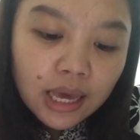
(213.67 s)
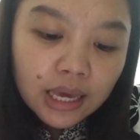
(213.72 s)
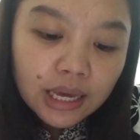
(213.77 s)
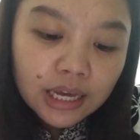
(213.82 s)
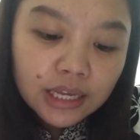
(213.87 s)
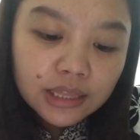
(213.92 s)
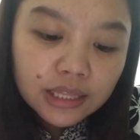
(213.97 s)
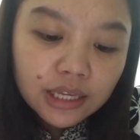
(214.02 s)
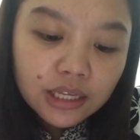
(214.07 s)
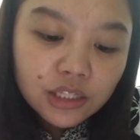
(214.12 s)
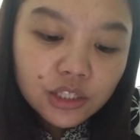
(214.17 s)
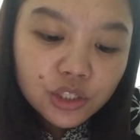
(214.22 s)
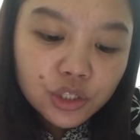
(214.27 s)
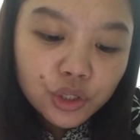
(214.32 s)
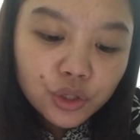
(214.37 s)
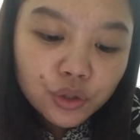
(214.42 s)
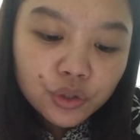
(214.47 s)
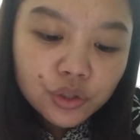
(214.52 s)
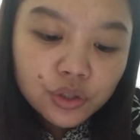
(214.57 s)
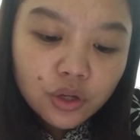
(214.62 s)
It is
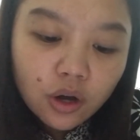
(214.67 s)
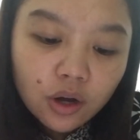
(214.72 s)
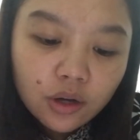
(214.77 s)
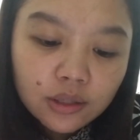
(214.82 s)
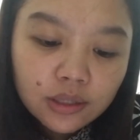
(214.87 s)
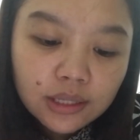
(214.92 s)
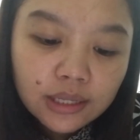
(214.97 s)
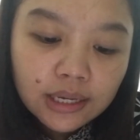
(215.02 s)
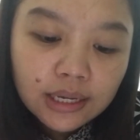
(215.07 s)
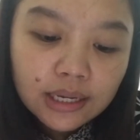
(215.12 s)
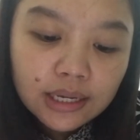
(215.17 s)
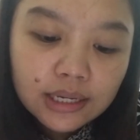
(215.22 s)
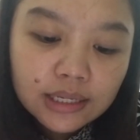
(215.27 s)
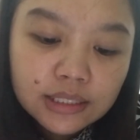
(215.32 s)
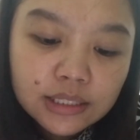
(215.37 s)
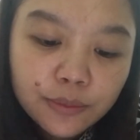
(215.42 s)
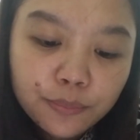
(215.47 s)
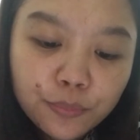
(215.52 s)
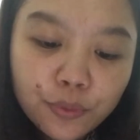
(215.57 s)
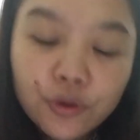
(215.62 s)
used only if
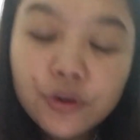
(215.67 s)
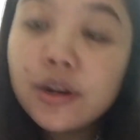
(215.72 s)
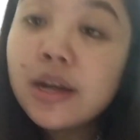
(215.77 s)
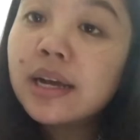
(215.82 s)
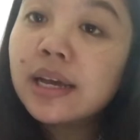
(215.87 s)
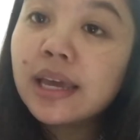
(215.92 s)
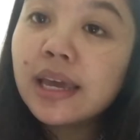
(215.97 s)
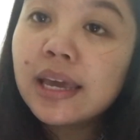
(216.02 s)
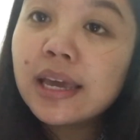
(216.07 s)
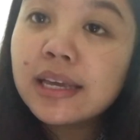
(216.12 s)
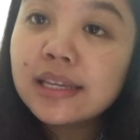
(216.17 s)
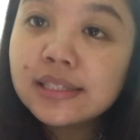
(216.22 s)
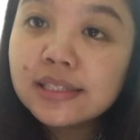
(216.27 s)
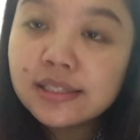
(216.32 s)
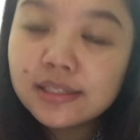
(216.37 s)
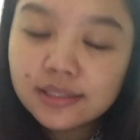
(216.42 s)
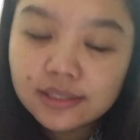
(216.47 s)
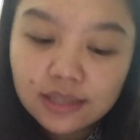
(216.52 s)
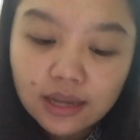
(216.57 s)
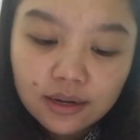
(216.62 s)
the product is
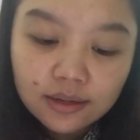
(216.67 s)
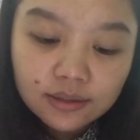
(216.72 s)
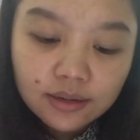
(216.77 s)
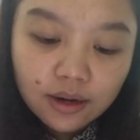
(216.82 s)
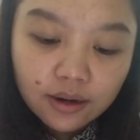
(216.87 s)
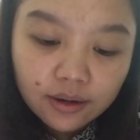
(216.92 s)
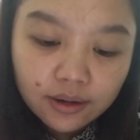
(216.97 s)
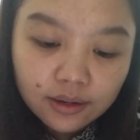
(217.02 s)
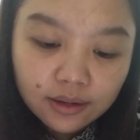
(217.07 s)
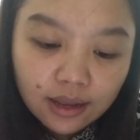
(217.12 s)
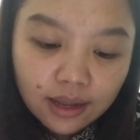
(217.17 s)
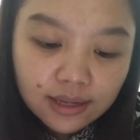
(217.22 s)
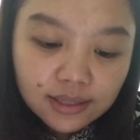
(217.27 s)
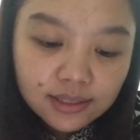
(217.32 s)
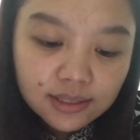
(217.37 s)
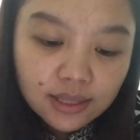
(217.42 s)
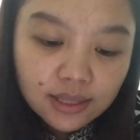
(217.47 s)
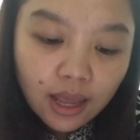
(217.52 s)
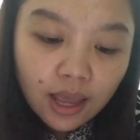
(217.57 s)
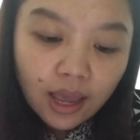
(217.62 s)

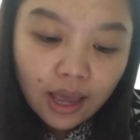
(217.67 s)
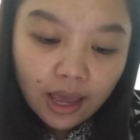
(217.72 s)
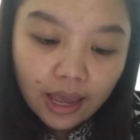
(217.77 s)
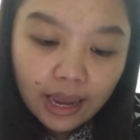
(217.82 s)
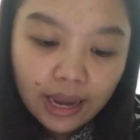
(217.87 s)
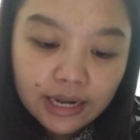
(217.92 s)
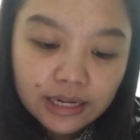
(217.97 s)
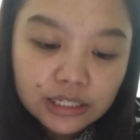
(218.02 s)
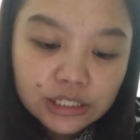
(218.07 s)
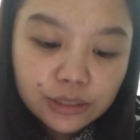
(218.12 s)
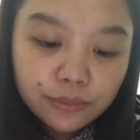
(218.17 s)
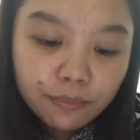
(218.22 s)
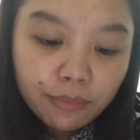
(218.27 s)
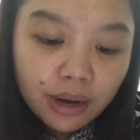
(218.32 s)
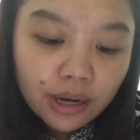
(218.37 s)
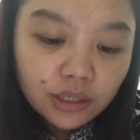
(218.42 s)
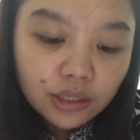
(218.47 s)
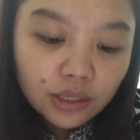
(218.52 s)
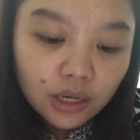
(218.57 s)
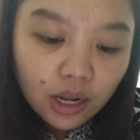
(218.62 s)
standardized and
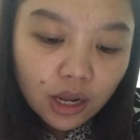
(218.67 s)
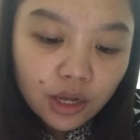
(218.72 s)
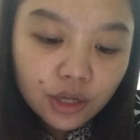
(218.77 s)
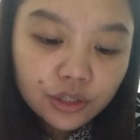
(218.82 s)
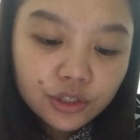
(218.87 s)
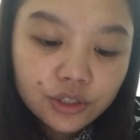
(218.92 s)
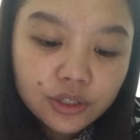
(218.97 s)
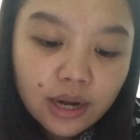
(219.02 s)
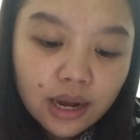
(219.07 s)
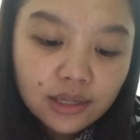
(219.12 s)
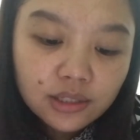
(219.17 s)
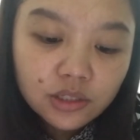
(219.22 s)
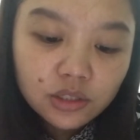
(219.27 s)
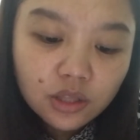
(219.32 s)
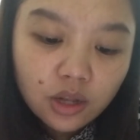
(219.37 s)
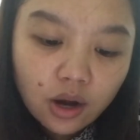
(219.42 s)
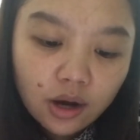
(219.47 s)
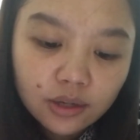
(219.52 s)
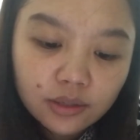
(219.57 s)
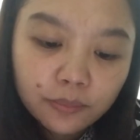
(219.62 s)
demand does
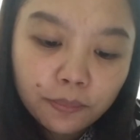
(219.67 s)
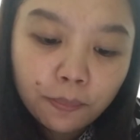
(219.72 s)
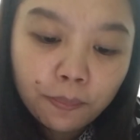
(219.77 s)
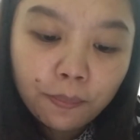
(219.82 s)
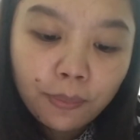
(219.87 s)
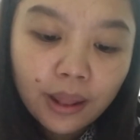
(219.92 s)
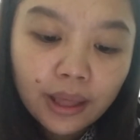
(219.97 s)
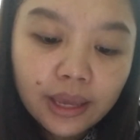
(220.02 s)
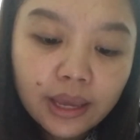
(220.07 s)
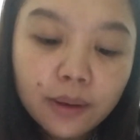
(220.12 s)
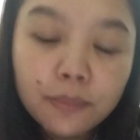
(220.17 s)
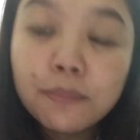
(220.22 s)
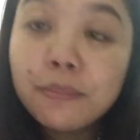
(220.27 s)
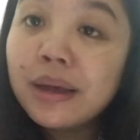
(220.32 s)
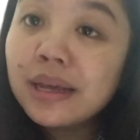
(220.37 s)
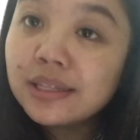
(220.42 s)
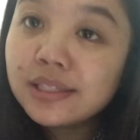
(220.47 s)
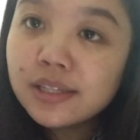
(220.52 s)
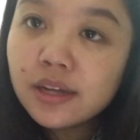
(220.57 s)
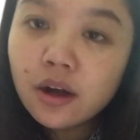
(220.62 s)
not play a
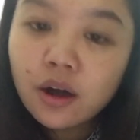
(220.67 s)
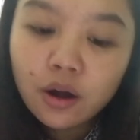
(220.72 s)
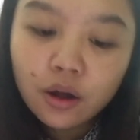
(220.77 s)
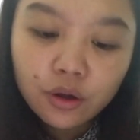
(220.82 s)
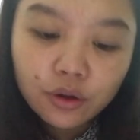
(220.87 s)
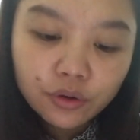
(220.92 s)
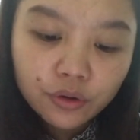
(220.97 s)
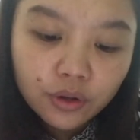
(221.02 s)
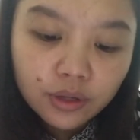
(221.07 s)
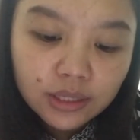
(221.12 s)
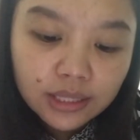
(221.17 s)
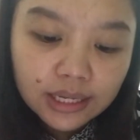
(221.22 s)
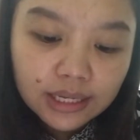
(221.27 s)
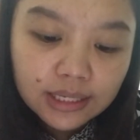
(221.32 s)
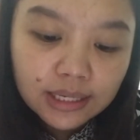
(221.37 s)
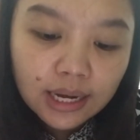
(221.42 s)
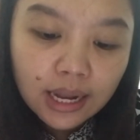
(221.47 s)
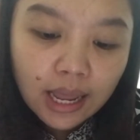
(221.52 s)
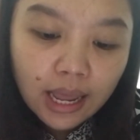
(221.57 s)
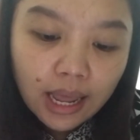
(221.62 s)
major role
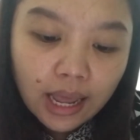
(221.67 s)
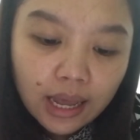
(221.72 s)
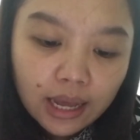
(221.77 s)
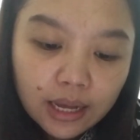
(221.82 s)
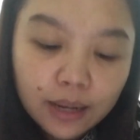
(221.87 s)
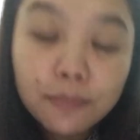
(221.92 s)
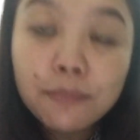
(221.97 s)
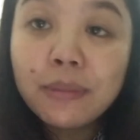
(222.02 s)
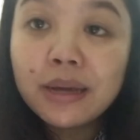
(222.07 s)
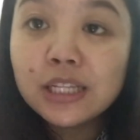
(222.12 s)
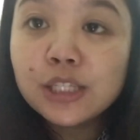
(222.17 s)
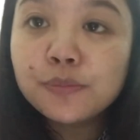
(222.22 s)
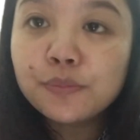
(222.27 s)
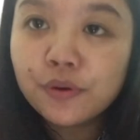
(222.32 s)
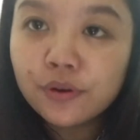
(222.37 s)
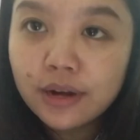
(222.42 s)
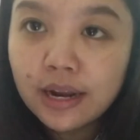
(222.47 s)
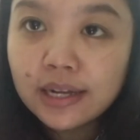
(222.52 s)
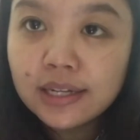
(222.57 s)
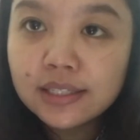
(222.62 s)
in a mass
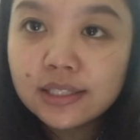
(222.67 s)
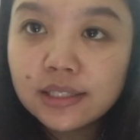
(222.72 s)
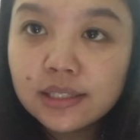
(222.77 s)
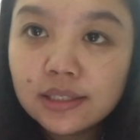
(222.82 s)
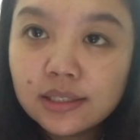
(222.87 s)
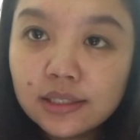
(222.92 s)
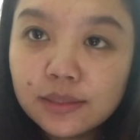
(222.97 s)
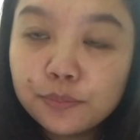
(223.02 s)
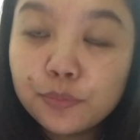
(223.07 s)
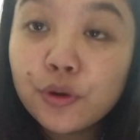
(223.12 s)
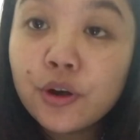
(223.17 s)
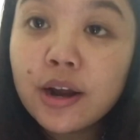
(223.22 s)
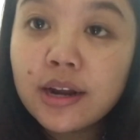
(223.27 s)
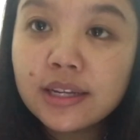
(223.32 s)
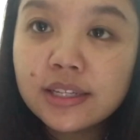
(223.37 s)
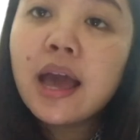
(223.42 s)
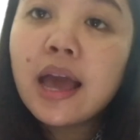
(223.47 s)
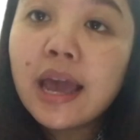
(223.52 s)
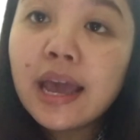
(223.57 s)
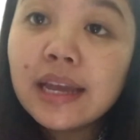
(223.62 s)
production.
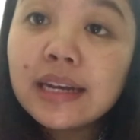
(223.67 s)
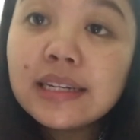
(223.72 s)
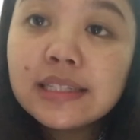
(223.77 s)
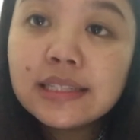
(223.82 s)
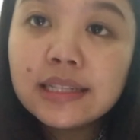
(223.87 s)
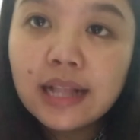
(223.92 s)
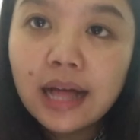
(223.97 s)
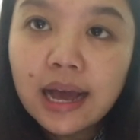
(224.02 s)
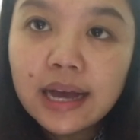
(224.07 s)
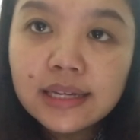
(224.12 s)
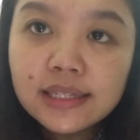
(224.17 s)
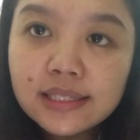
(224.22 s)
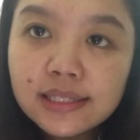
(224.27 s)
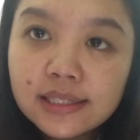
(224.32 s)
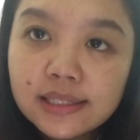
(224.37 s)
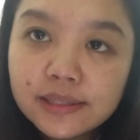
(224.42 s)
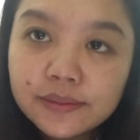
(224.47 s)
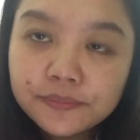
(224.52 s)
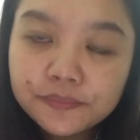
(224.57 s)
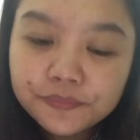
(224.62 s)
And the last,
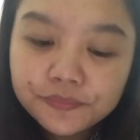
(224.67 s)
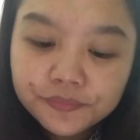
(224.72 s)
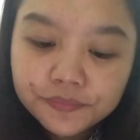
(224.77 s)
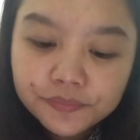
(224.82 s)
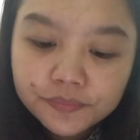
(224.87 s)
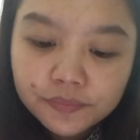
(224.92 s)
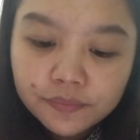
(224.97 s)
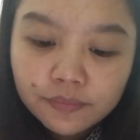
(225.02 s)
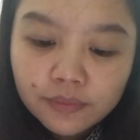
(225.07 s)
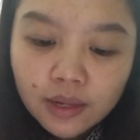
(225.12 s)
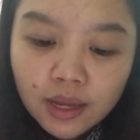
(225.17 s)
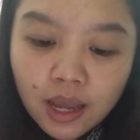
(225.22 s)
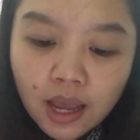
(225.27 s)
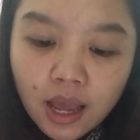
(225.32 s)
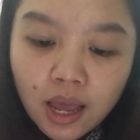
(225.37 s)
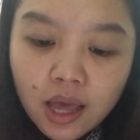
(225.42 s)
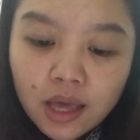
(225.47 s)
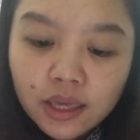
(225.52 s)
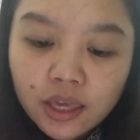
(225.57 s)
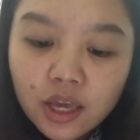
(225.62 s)

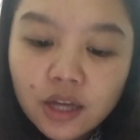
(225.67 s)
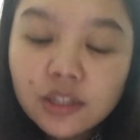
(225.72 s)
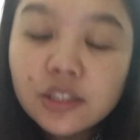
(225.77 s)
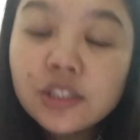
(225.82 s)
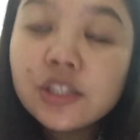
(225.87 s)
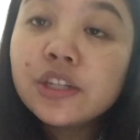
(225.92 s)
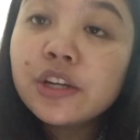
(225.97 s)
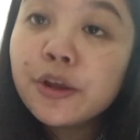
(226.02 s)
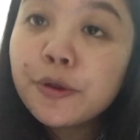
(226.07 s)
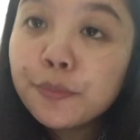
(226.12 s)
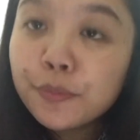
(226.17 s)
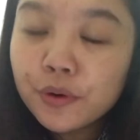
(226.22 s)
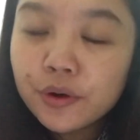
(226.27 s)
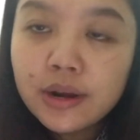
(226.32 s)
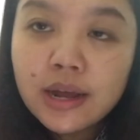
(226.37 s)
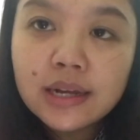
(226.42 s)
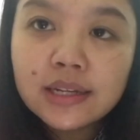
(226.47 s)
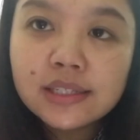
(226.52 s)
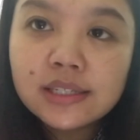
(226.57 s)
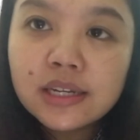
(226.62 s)
continuous
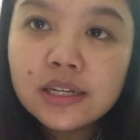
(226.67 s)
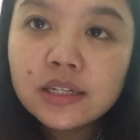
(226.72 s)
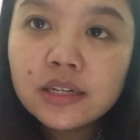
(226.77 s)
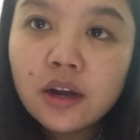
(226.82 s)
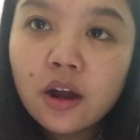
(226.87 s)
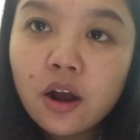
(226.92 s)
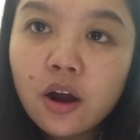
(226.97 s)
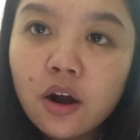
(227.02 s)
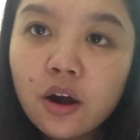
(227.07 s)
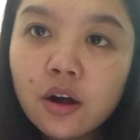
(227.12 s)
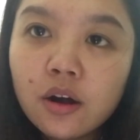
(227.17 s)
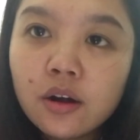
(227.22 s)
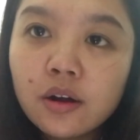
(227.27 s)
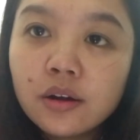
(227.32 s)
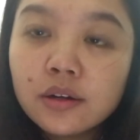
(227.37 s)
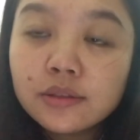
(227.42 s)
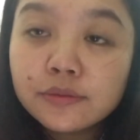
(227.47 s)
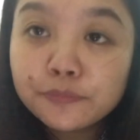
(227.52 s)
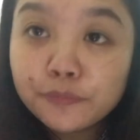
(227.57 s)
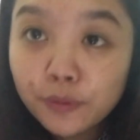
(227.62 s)
production or
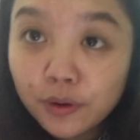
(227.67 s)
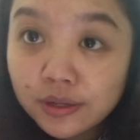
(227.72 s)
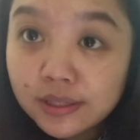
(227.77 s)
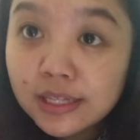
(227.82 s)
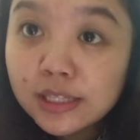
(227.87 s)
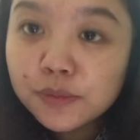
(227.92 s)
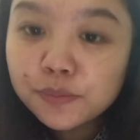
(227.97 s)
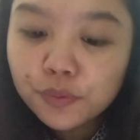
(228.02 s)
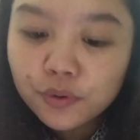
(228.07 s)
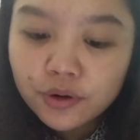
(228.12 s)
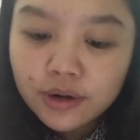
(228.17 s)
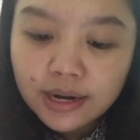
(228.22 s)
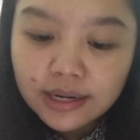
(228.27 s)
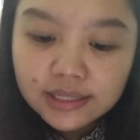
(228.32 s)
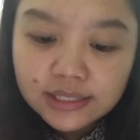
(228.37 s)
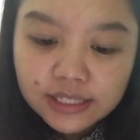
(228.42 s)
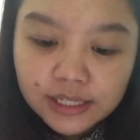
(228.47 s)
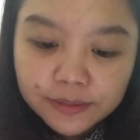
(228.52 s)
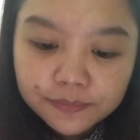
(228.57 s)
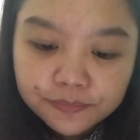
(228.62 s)
process production.